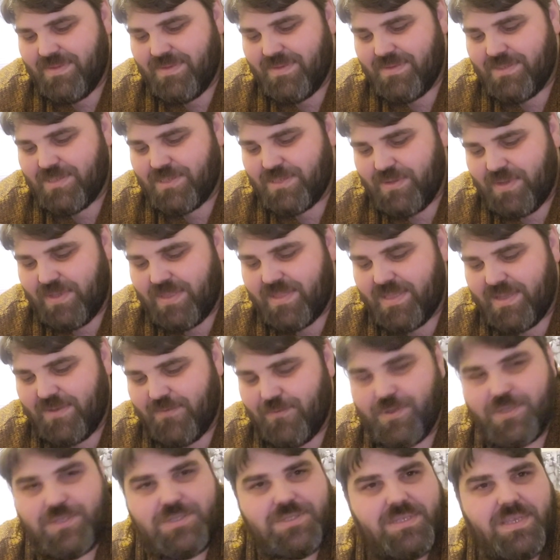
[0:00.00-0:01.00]
So I think
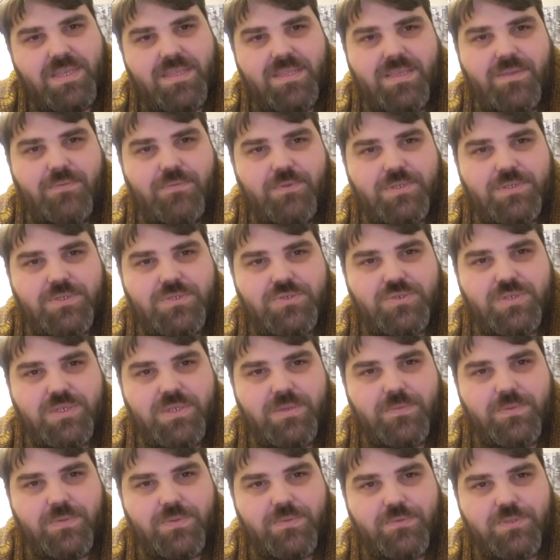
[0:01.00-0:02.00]
we should treat it
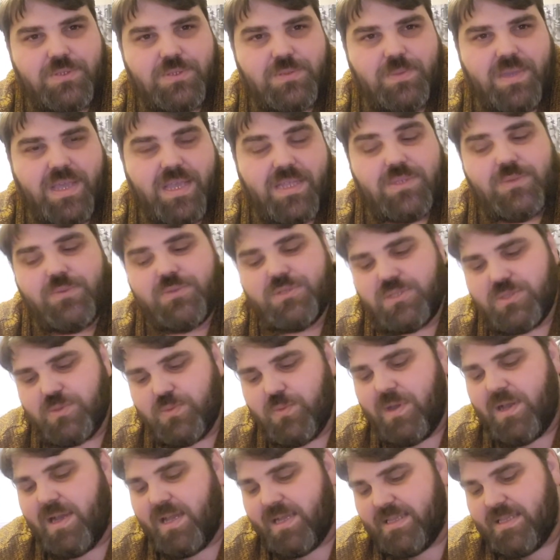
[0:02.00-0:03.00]
with respect, which is
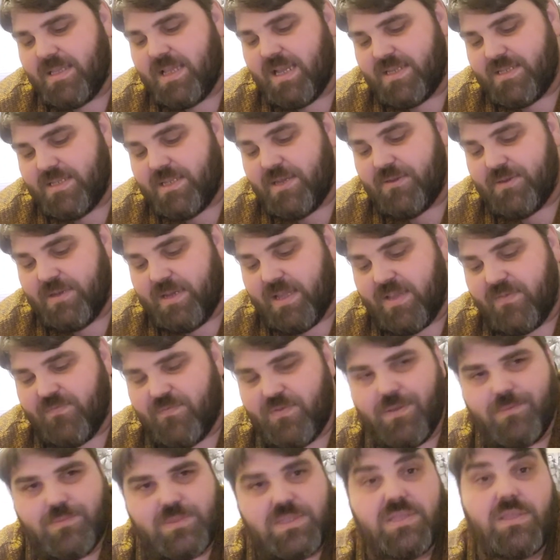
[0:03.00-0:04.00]
why I don't like
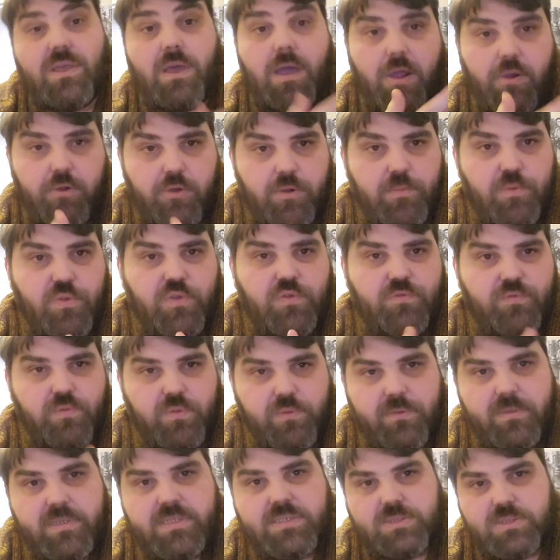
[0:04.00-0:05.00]
films like the horror movie
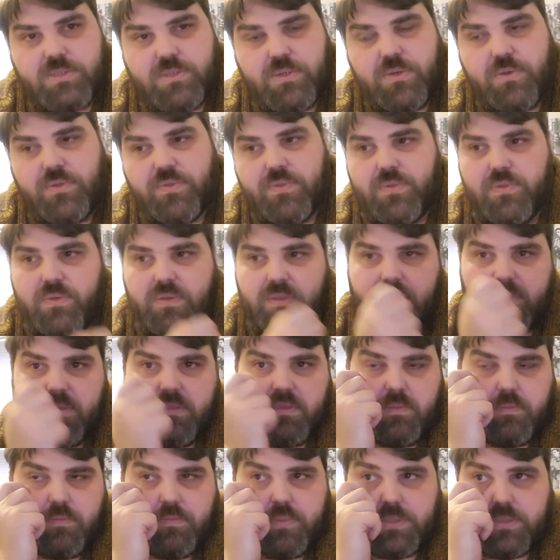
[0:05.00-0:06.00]
we saw
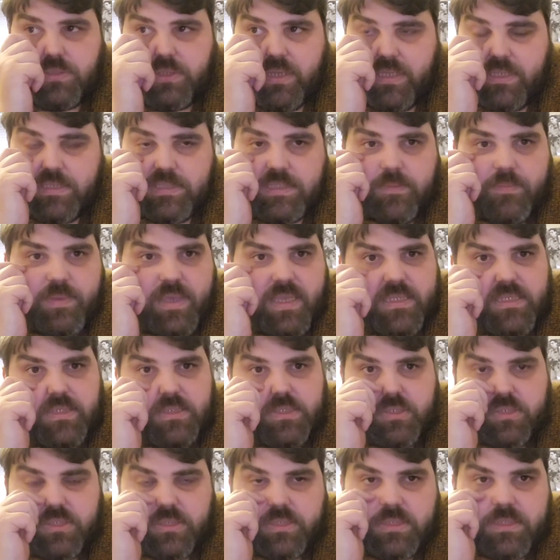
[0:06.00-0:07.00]
that portrays the
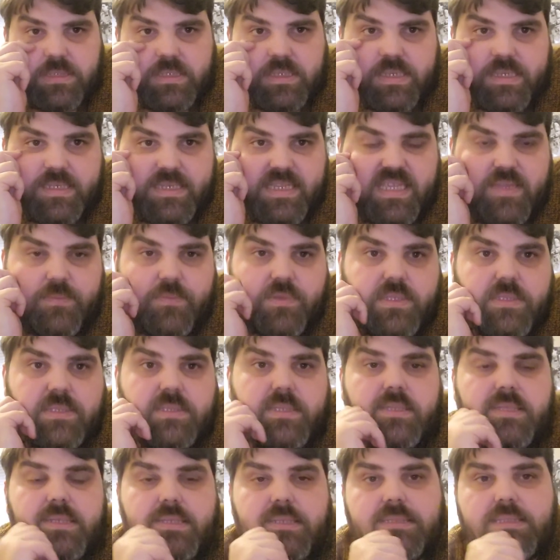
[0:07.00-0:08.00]
passengers as like demons
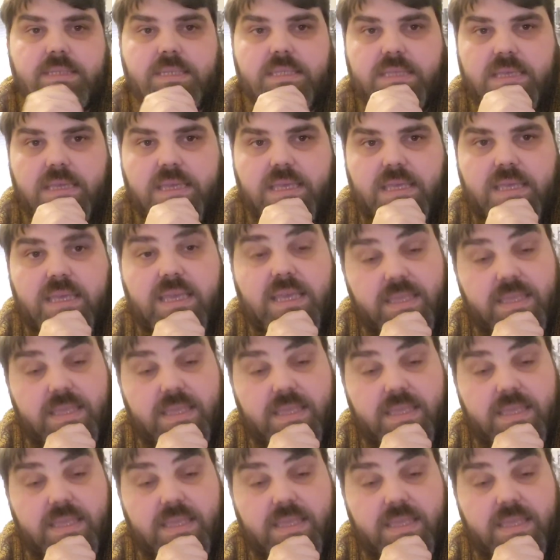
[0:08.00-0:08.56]
and things like that.